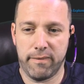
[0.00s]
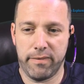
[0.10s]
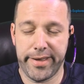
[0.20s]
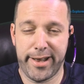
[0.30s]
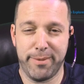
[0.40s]

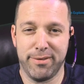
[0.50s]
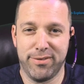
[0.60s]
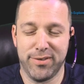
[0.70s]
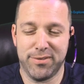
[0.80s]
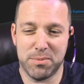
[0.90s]
that'll be
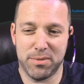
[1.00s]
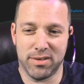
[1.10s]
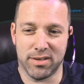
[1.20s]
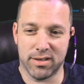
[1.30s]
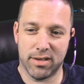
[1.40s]
50
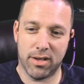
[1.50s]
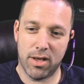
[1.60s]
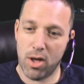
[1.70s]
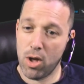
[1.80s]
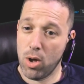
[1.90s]
million.
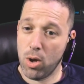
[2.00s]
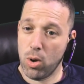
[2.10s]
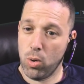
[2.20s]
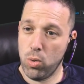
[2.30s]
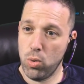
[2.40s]

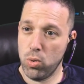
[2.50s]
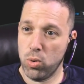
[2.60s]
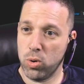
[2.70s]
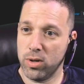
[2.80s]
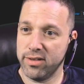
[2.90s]
Whew,
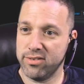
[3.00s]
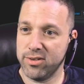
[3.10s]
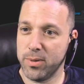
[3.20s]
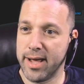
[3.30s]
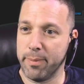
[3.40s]
let's see
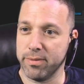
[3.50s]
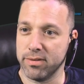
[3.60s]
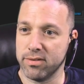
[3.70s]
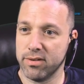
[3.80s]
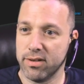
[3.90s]
what
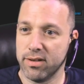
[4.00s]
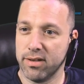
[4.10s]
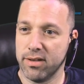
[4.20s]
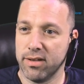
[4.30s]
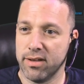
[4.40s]
happens.
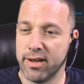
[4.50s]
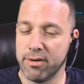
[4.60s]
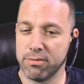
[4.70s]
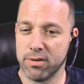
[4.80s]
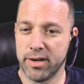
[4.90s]
I
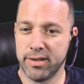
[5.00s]
run it.